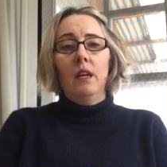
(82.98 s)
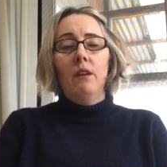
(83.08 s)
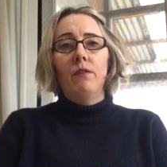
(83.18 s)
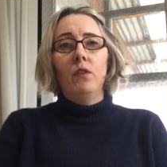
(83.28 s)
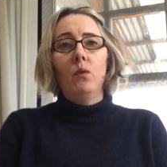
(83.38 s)

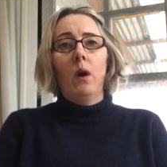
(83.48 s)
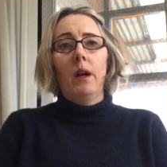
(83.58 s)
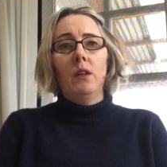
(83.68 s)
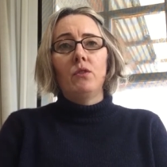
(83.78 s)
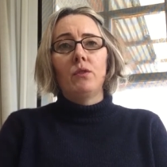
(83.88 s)
If you
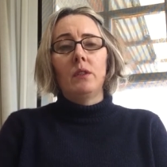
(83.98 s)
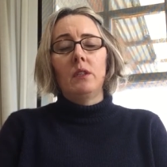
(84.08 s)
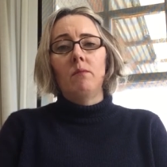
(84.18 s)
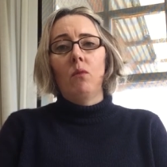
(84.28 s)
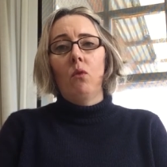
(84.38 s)
are
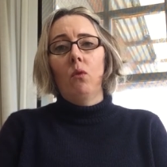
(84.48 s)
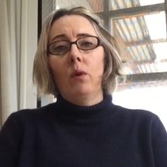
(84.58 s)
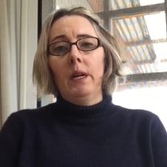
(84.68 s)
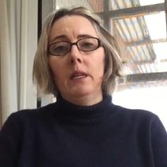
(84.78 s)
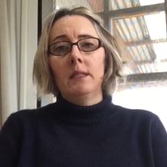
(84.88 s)
interested
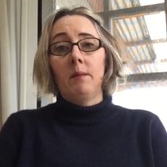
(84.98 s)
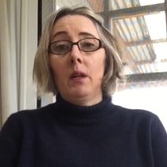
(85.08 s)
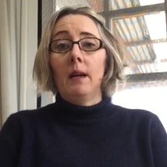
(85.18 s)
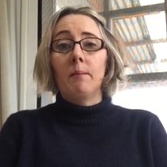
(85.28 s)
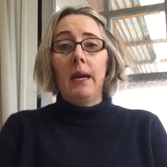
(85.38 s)
more in
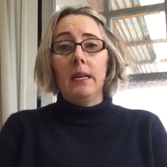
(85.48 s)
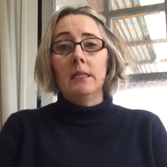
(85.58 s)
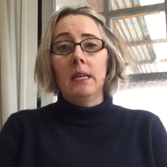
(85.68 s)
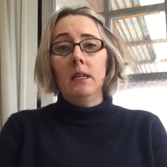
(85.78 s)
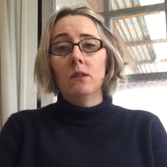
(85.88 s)
something like
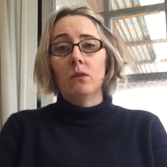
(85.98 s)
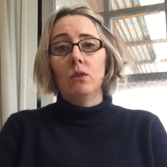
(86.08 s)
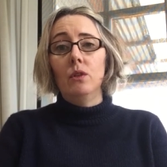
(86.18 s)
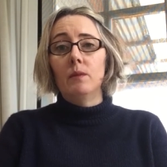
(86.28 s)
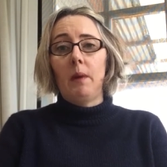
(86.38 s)
magazines or
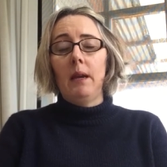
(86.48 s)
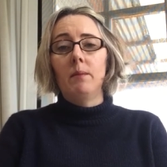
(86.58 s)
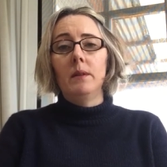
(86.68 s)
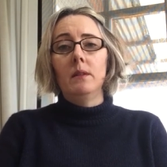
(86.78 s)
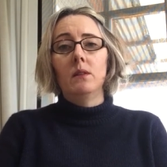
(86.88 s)

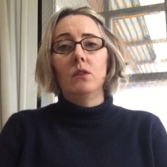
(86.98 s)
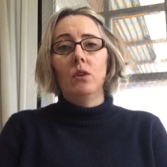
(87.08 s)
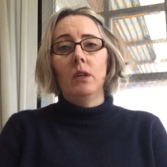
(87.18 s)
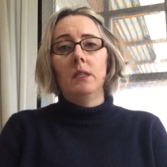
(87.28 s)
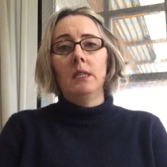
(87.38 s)
newspapers,
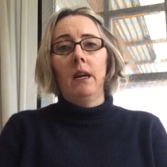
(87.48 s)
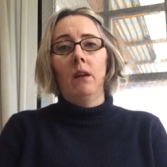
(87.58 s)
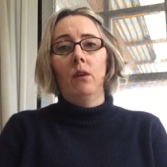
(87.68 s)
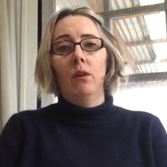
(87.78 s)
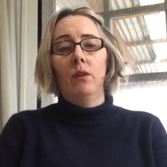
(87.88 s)
you can
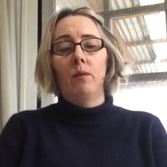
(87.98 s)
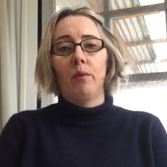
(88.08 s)
download the